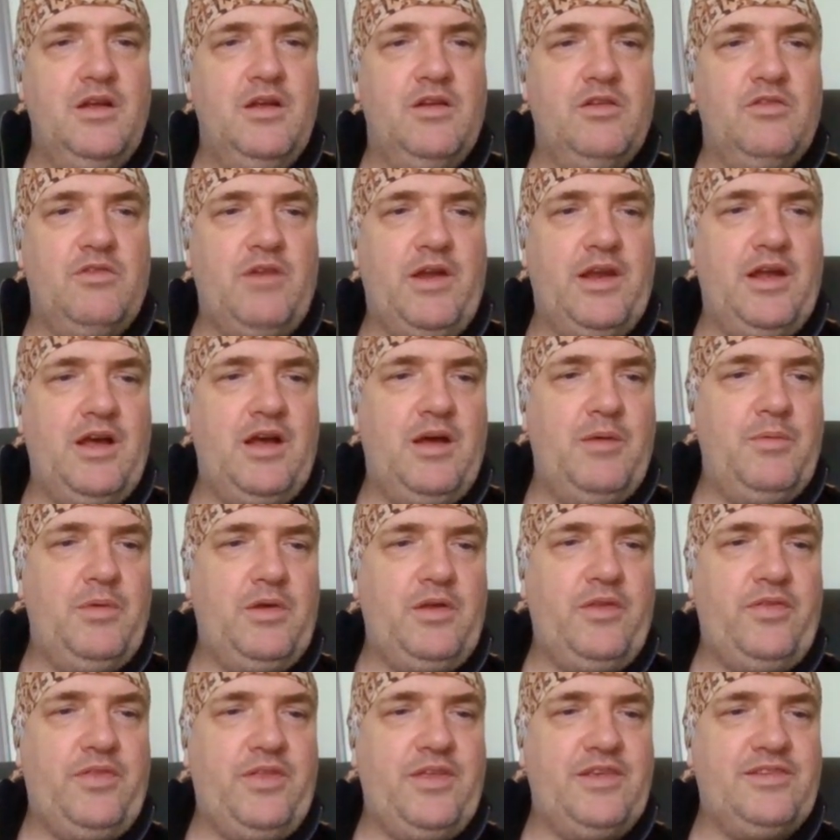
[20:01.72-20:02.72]
Right, I'll
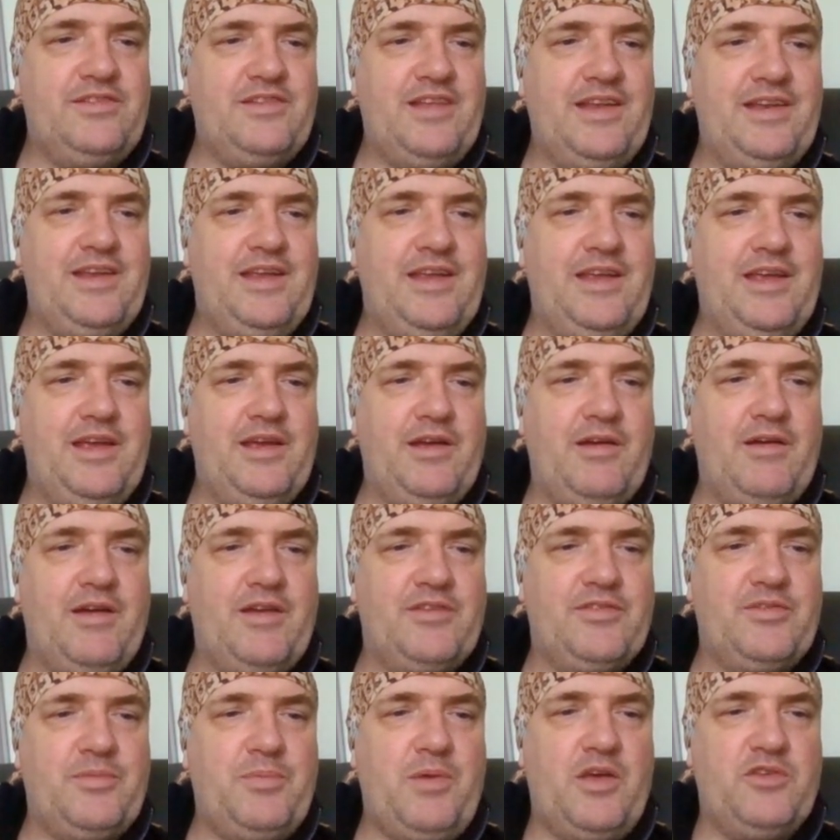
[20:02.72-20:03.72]
look at this lane here
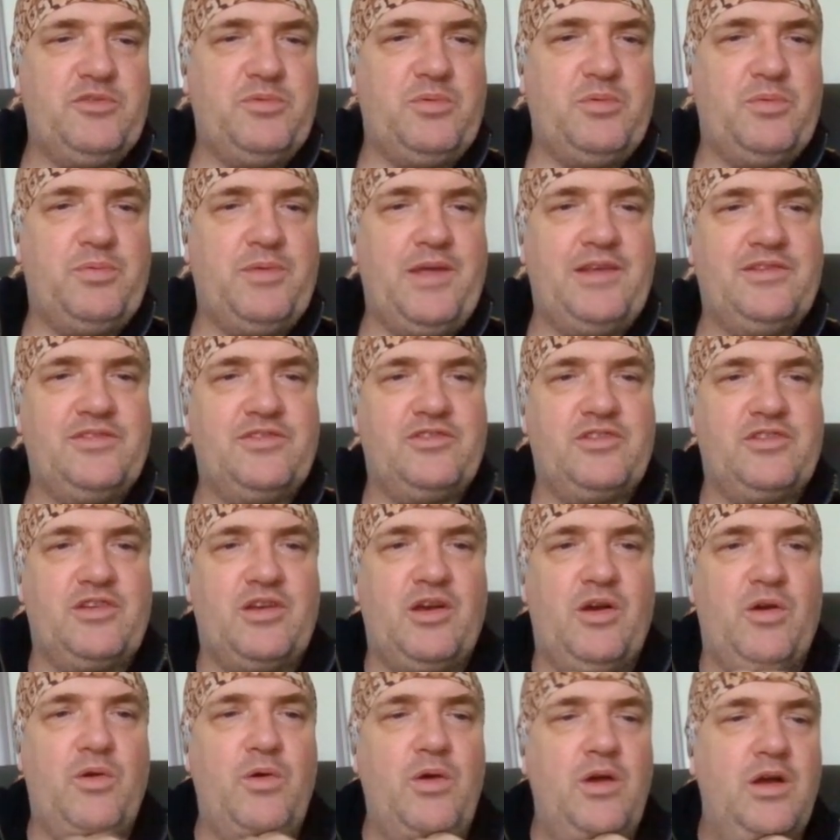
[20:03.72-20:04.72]
as a possible place to
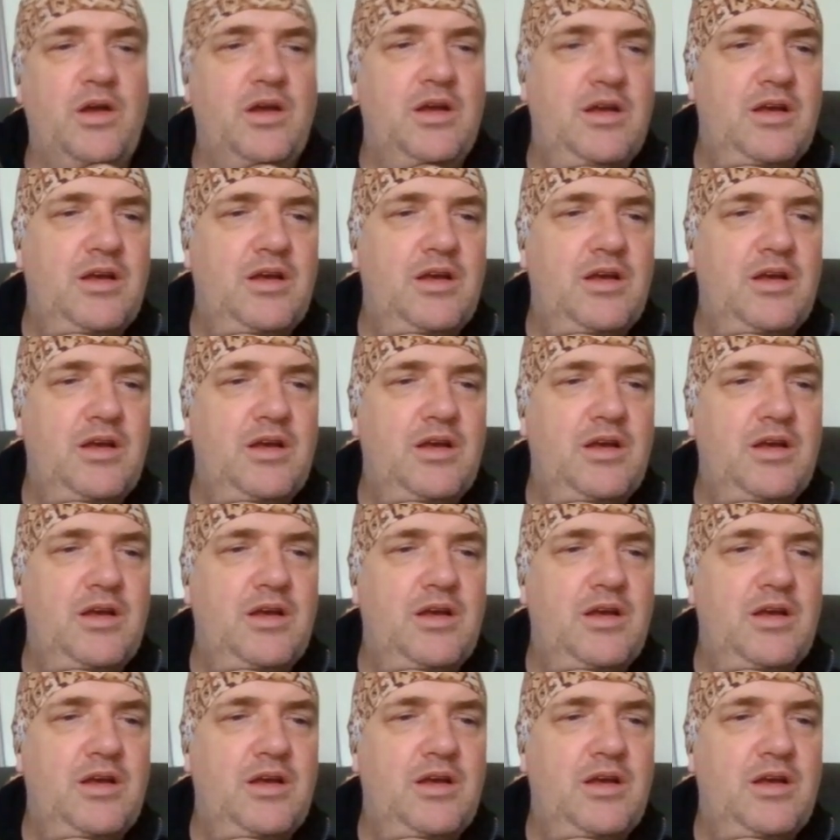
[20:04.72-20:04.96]
go.